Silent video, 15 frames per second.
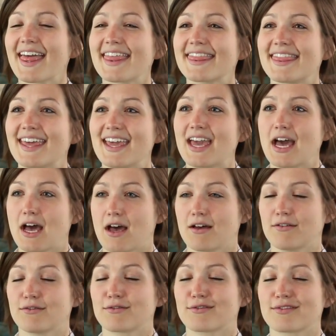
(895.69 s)
they
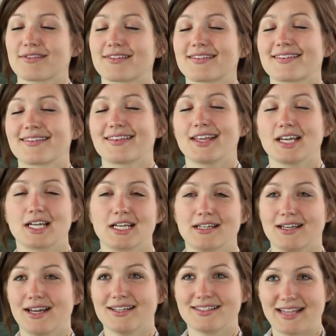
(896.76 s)
have like
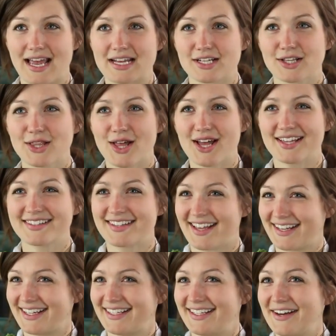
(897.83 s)
a Santa Claus
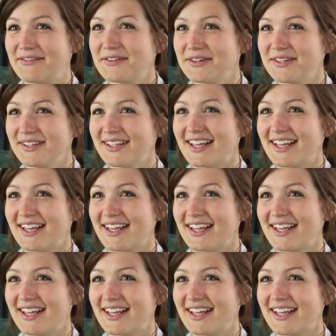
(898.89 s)
and a devil,